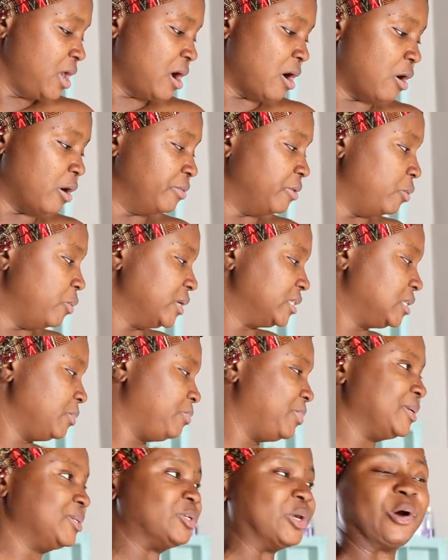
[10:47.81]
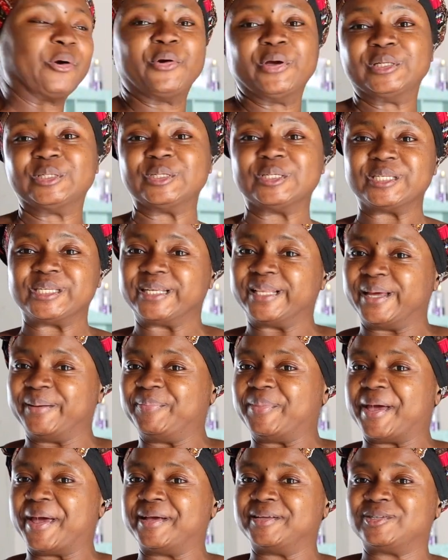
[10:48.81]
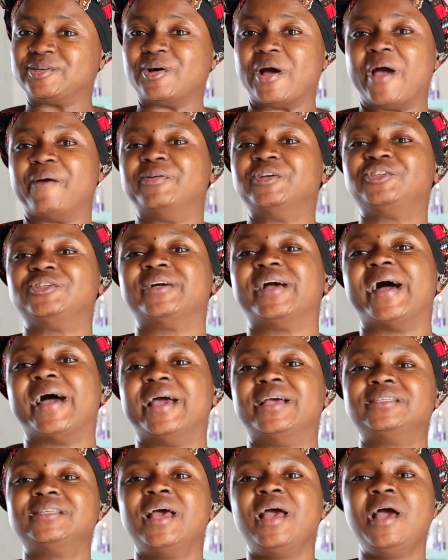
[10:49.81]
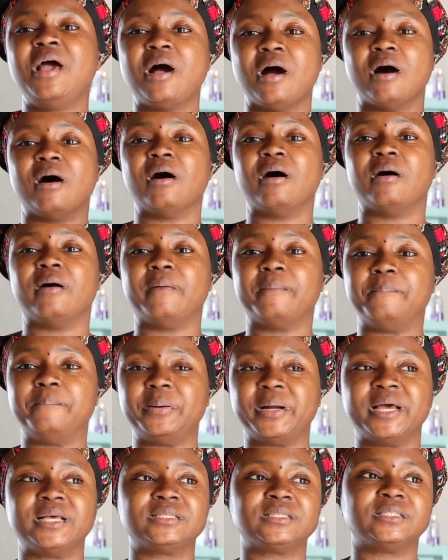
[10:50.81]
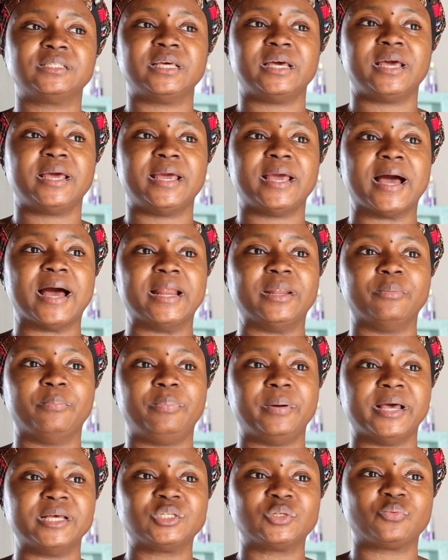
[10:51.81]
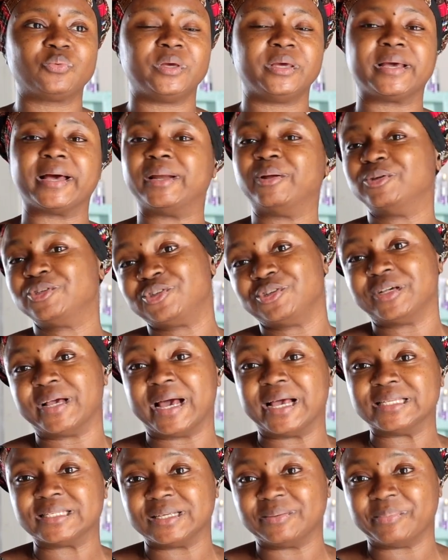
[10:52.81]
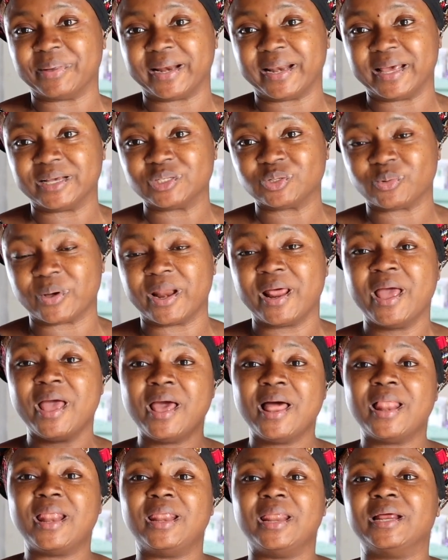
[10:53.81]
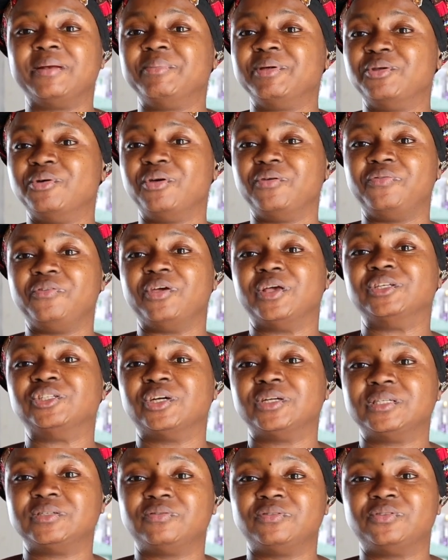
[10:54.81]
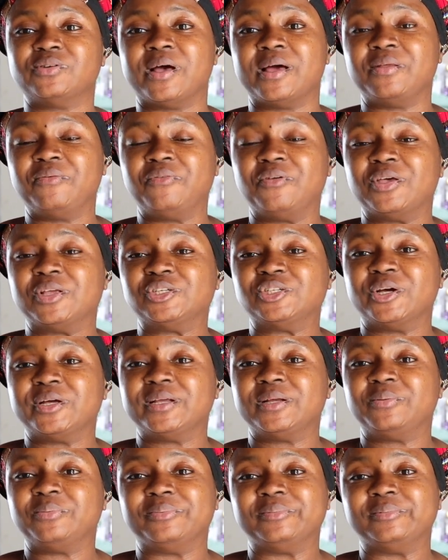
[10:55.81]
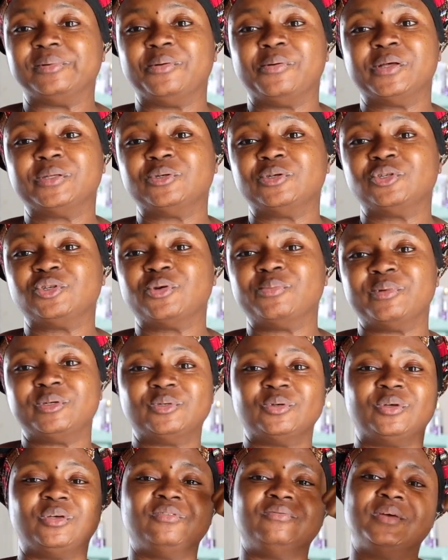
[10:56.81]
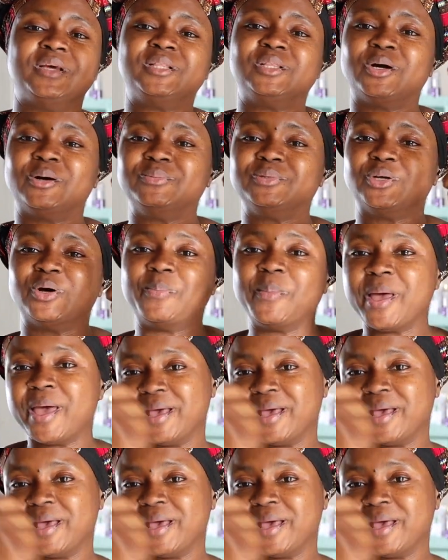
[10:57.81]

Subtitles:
all the recipes, you're going to see them there. So I wish you guys a blessed day and a blessed week, and I'll see you guys in my next one. Let me know if you enjoyed this video, and if you enjoyed it, the way to show me is to give me a thumbs up.